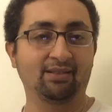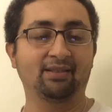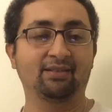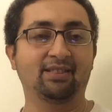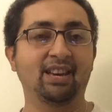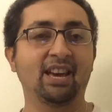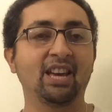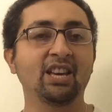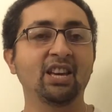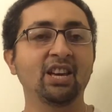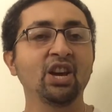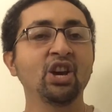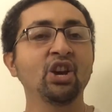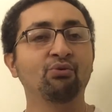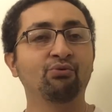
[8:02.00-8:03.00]
okay?
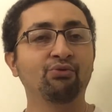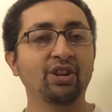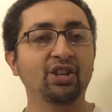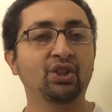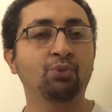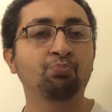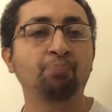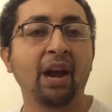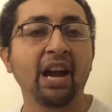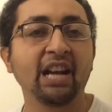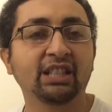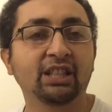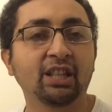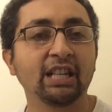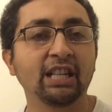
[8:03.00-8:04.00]

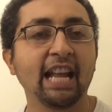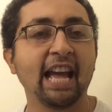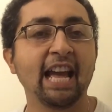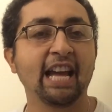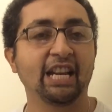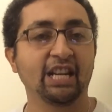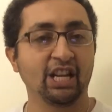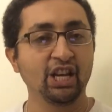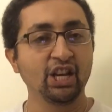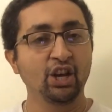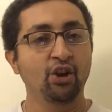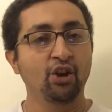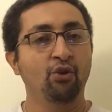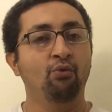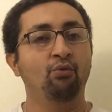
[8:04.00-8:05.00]
Respect the land,
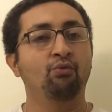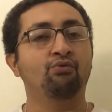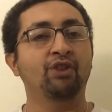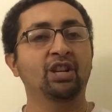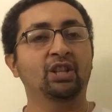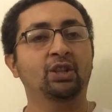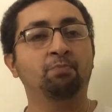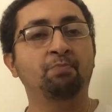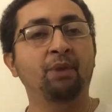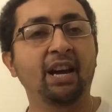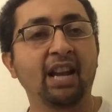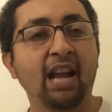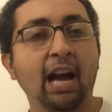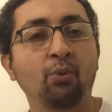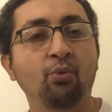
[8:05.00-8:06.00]

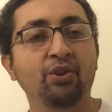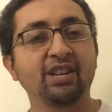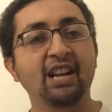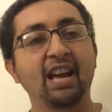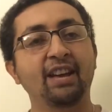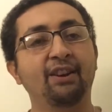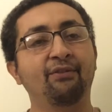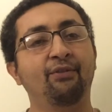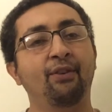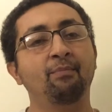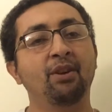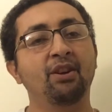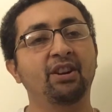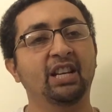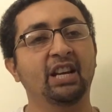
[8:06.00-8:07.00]
respect our Native
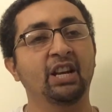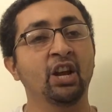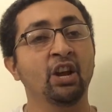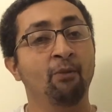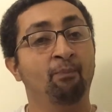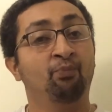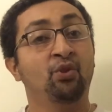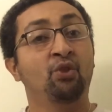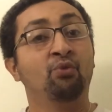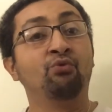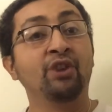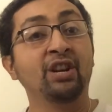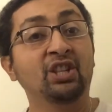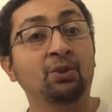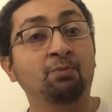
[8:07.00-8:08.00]
American,
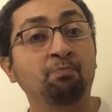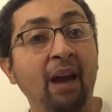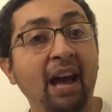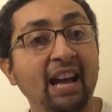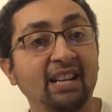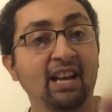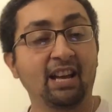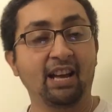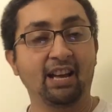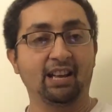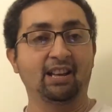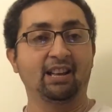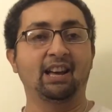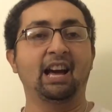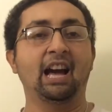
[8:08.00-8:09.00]
respect
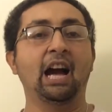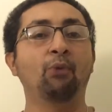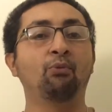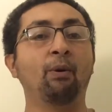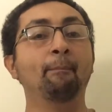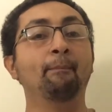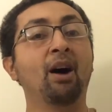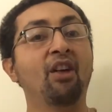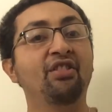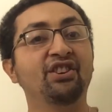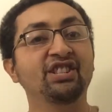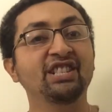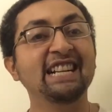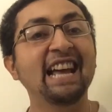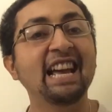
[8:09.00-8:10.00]
our
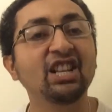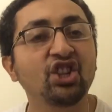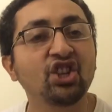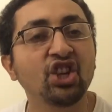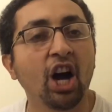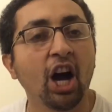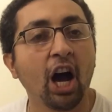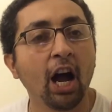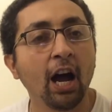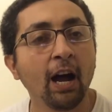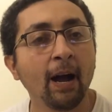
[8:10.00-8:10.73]
mother nature,